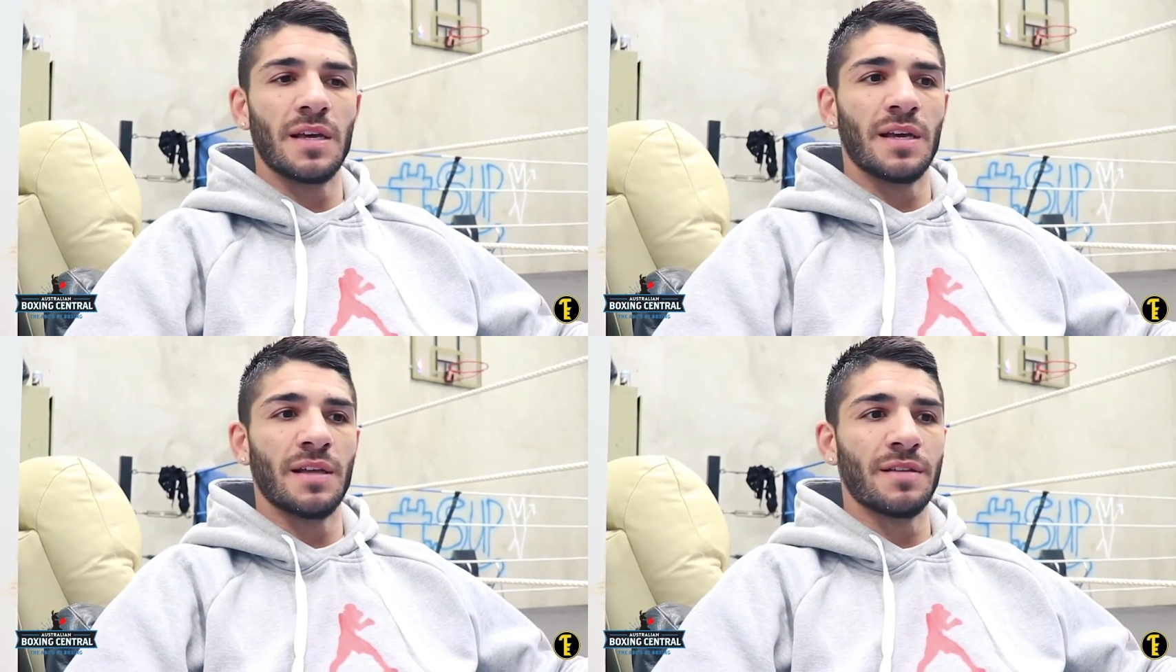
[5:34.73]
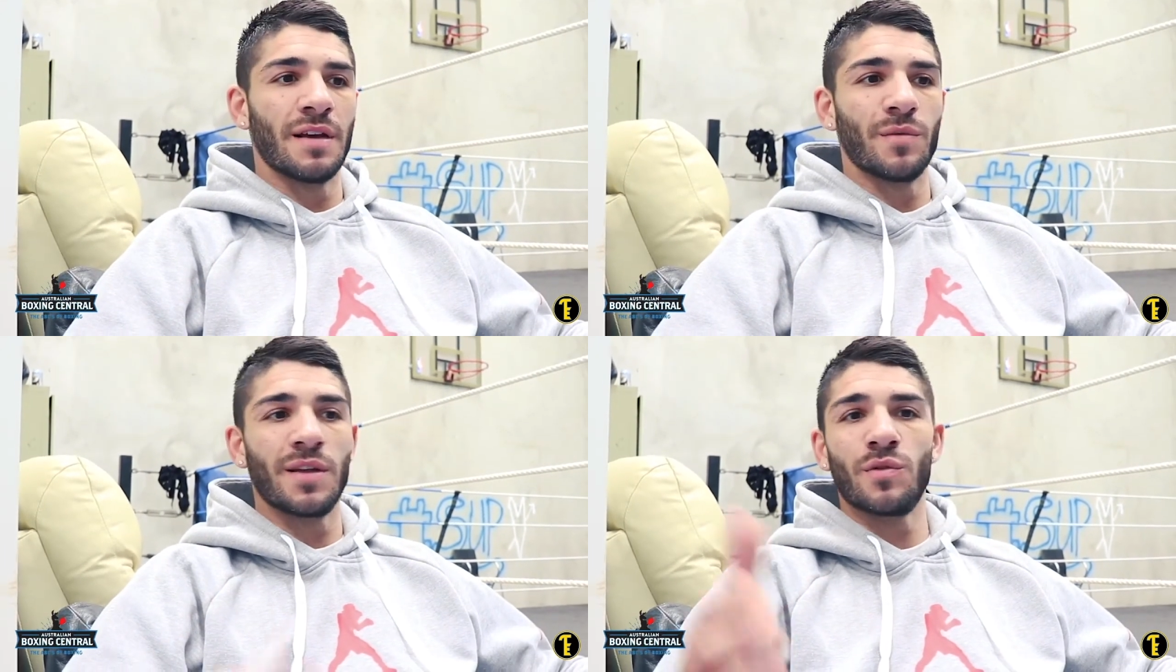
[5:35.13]
And
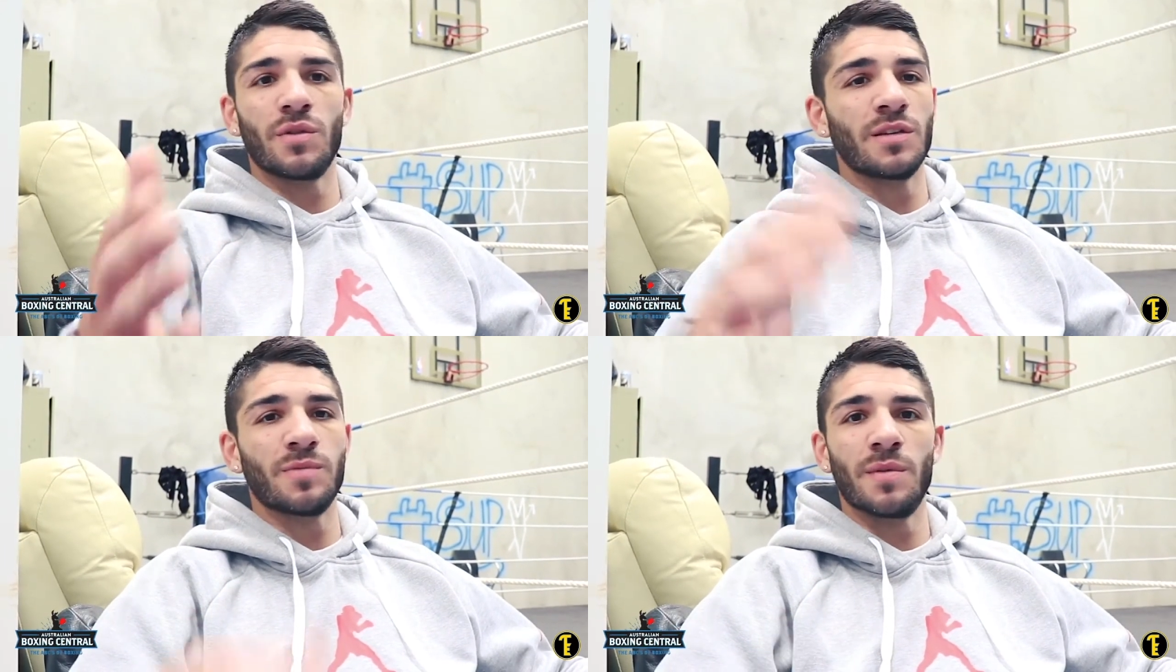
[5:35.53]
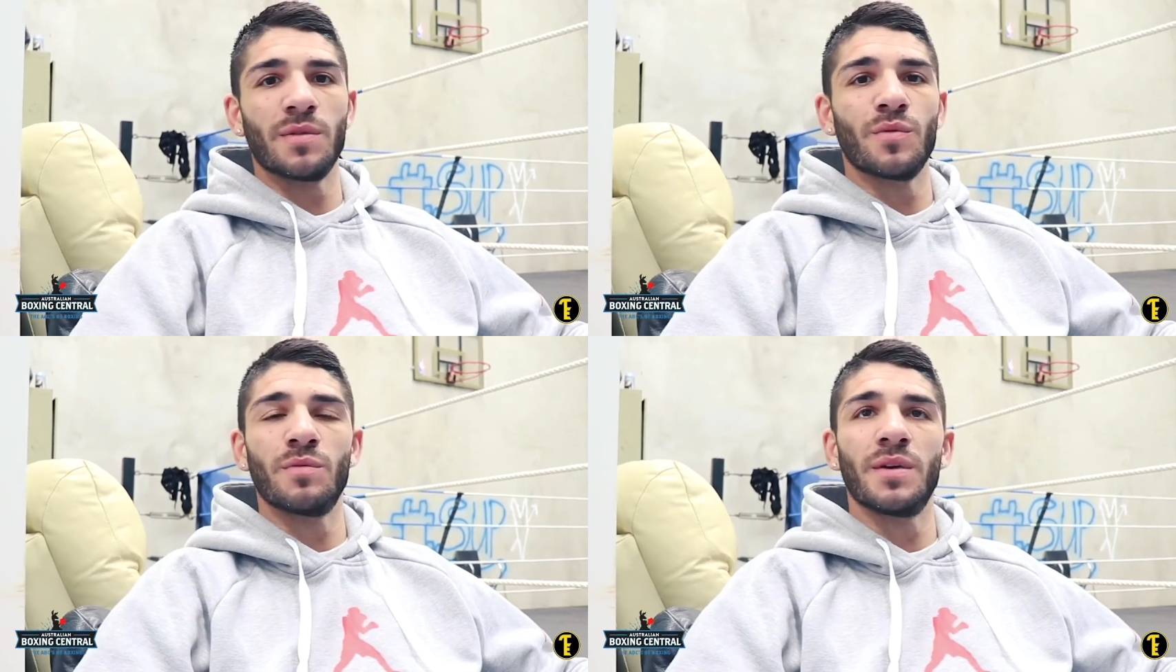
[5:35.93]
without all these
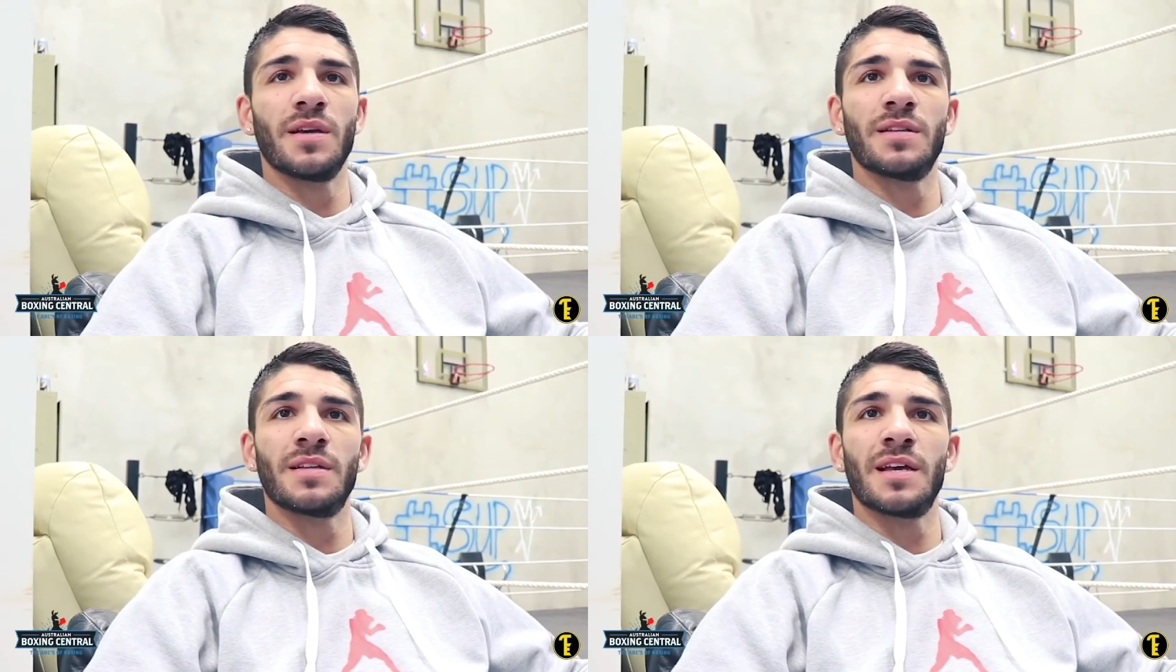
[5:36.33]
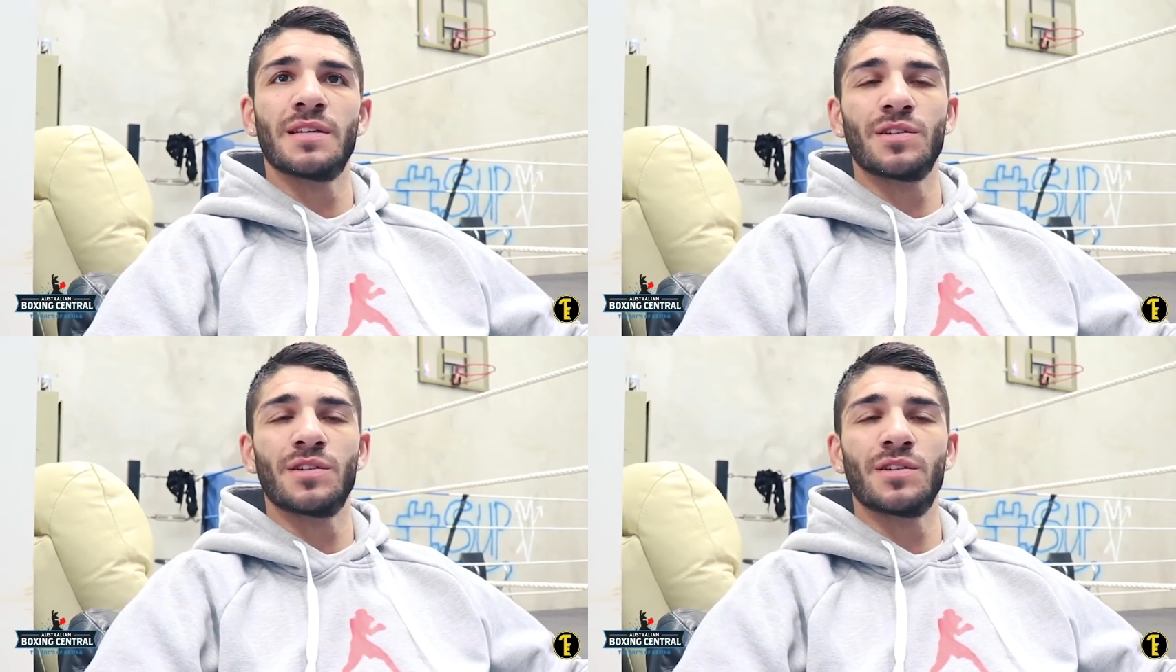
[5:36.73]
people, I wouldn't be here today.